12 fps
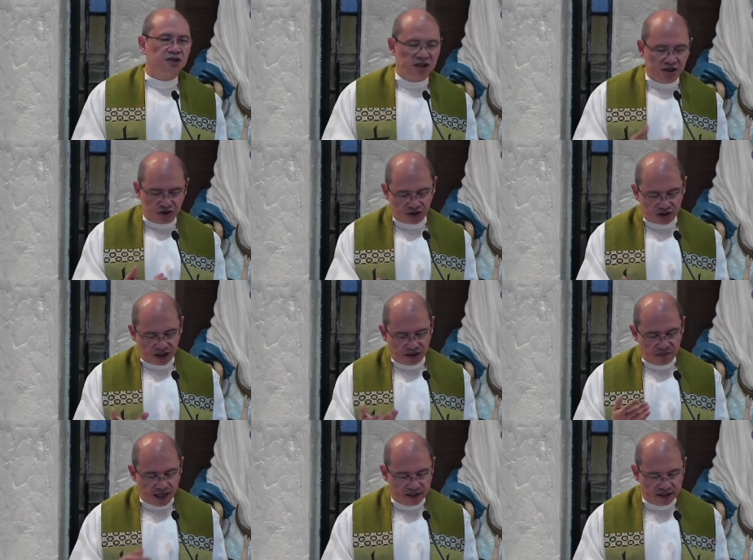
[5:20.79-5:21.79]
Jesus
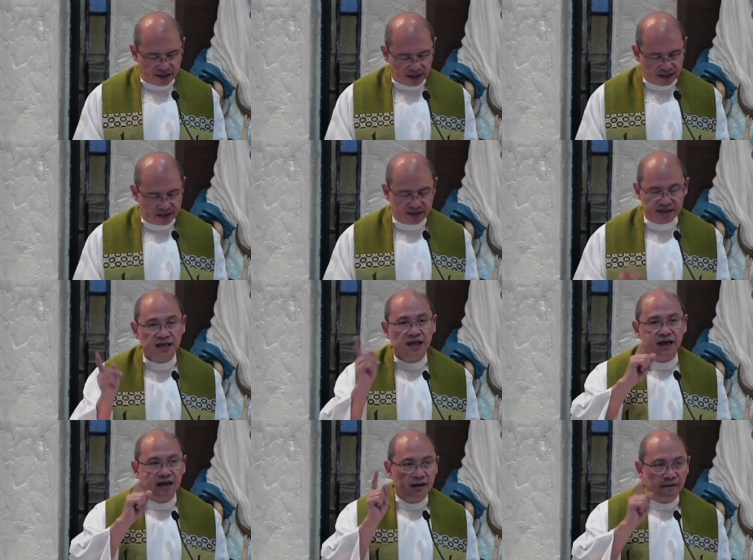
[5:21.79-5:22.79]
reminds us
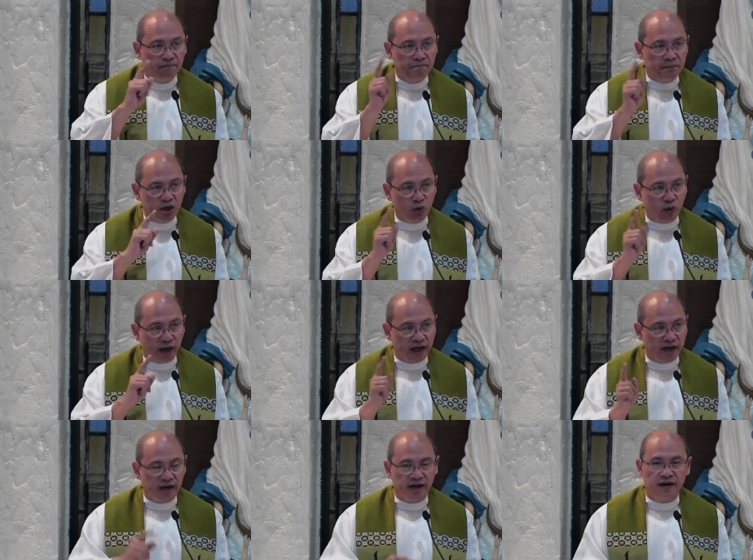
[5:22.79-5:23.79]

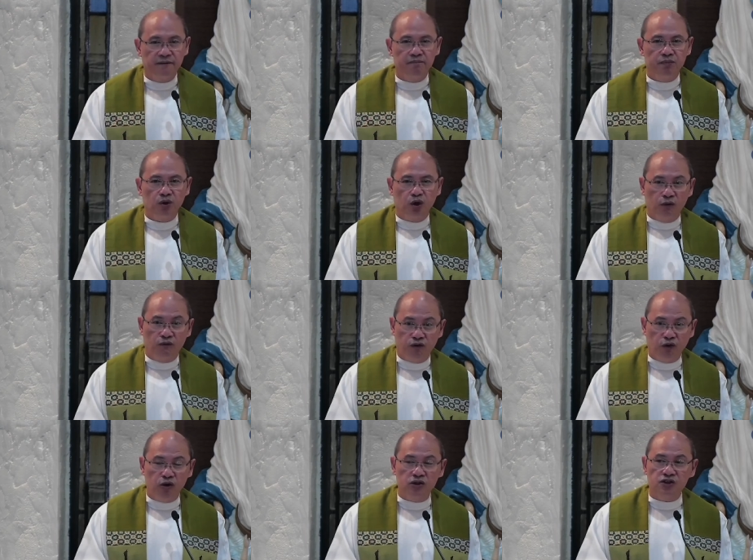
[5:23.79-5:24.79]
beware of
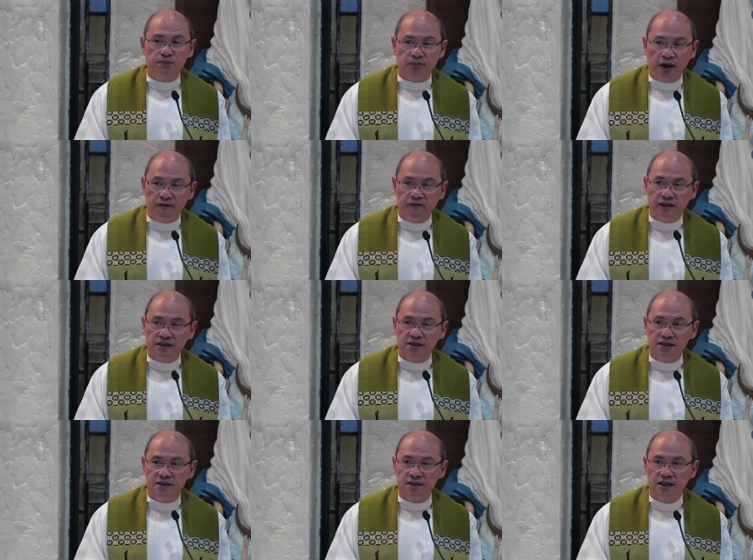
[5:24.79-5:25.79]
false
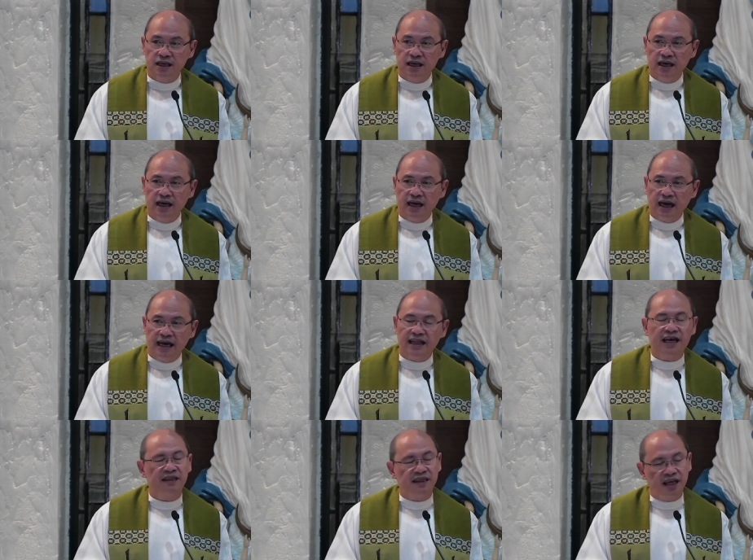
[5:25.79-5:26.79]
prophets.
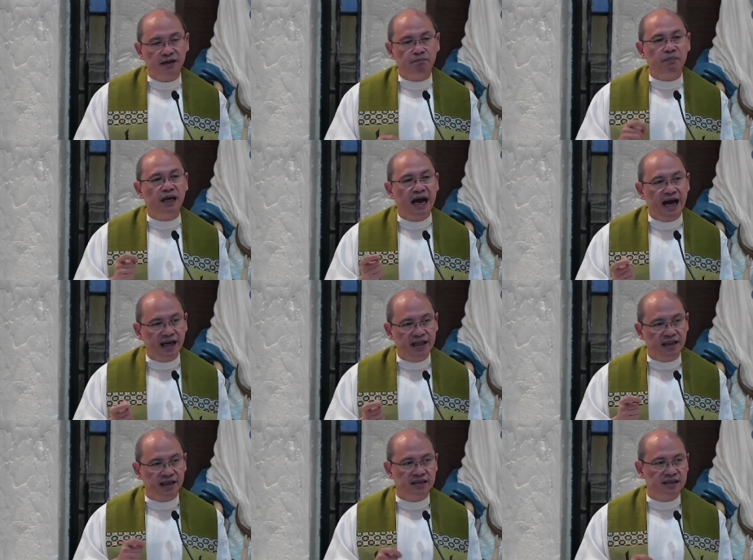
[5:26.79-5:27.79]
And I think
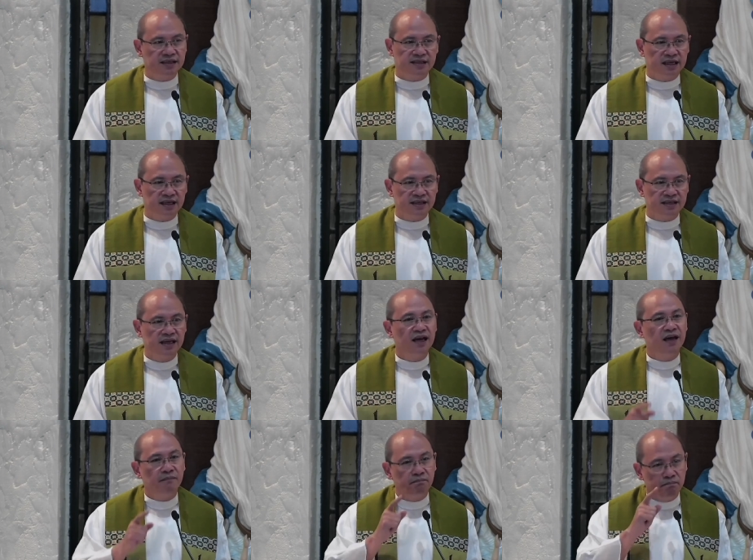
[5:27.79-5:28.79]
behind it, he says,
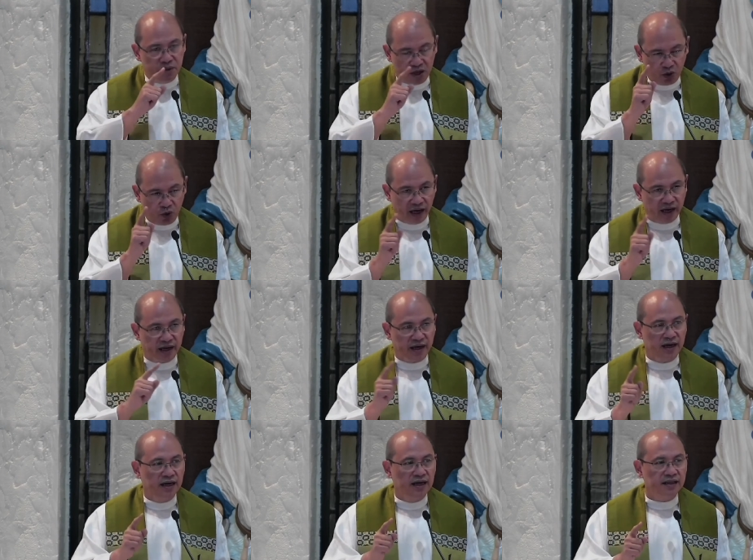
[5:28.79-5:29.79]
beware
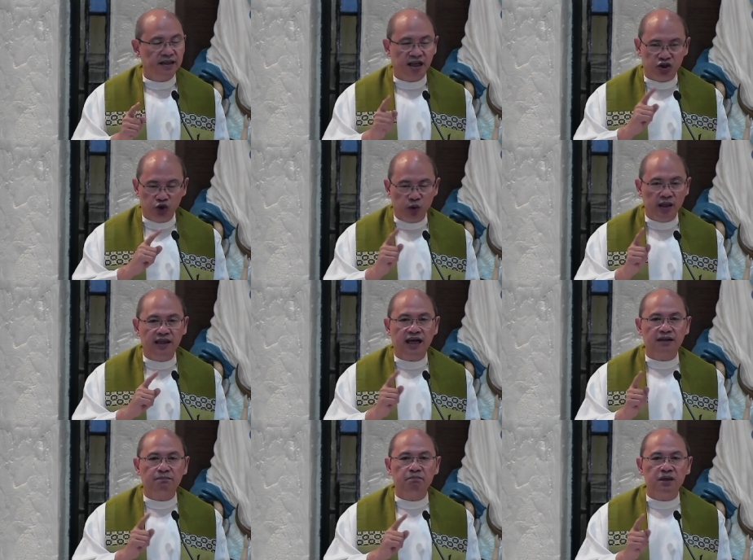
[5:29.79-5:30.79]
that you will
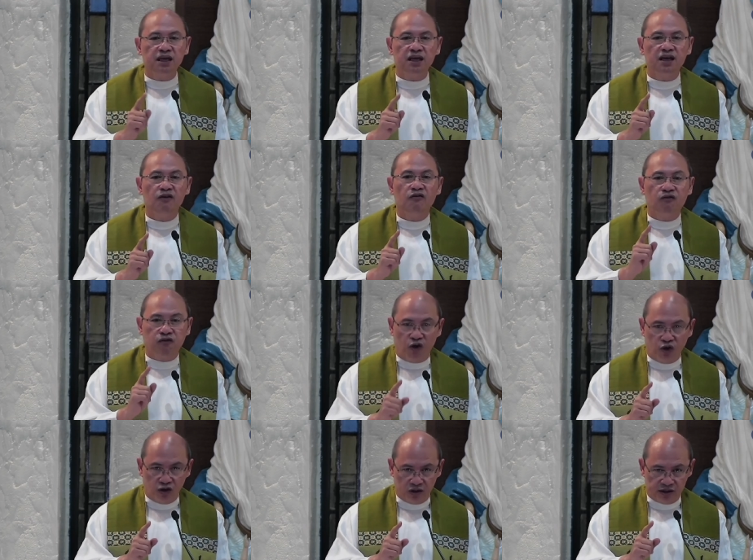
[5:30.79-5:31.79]
not be
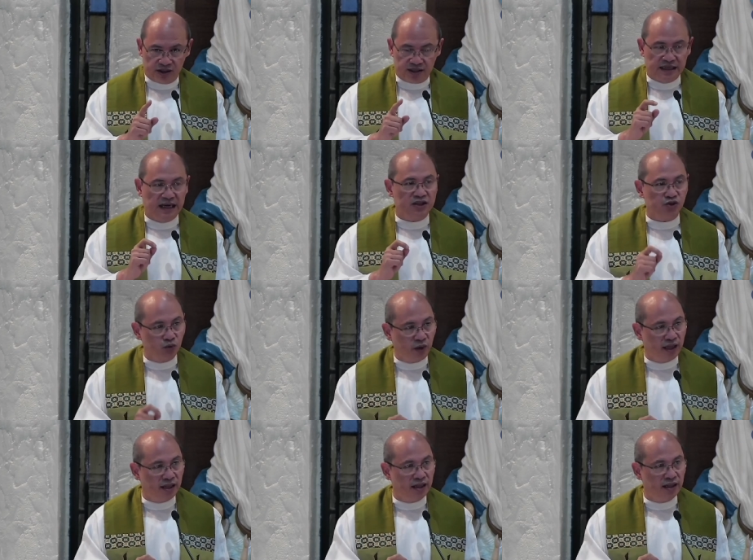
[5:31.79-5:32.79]
false as
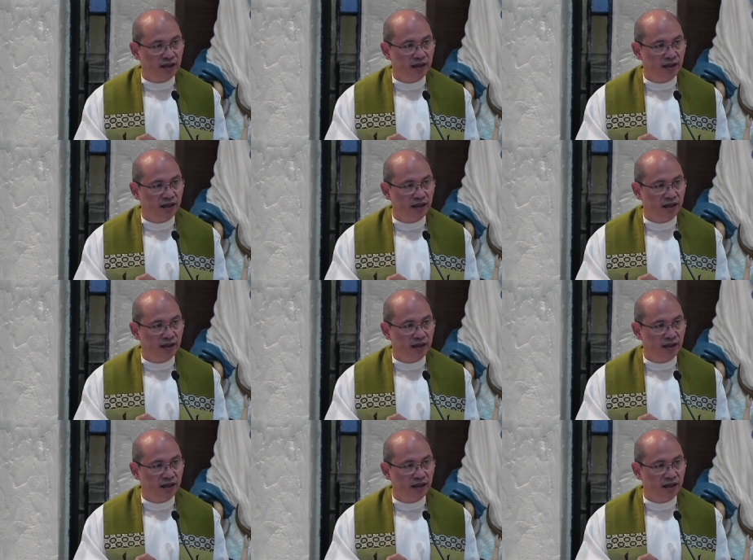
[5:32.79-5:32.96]
well.